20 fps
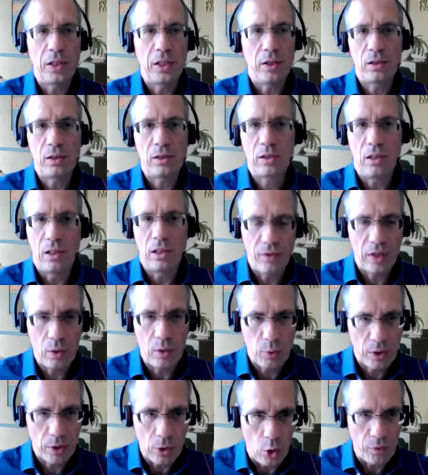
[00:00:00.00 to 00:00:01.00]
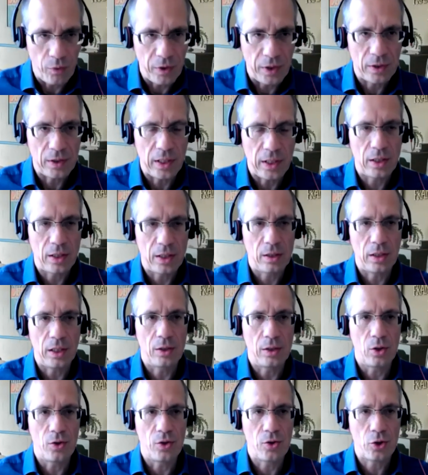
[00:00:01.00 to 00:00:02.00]
there's living with COVID and
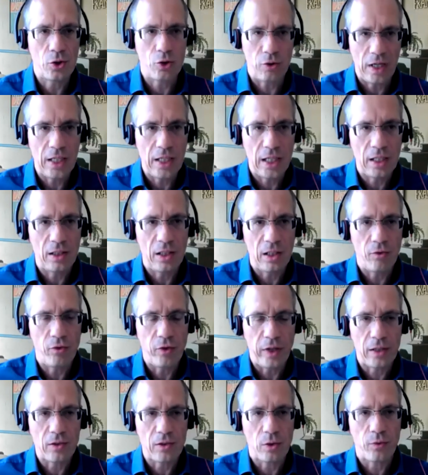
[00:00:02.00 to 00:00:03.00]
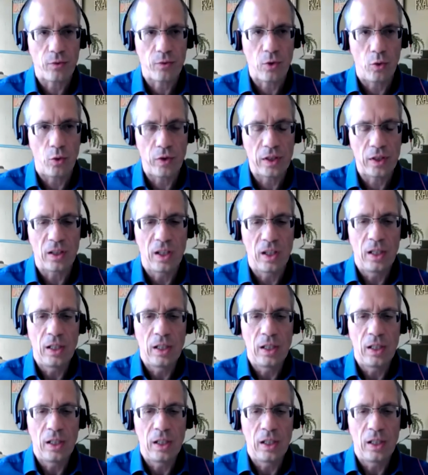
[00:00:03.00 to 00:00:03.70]
constraining the effects of COVID,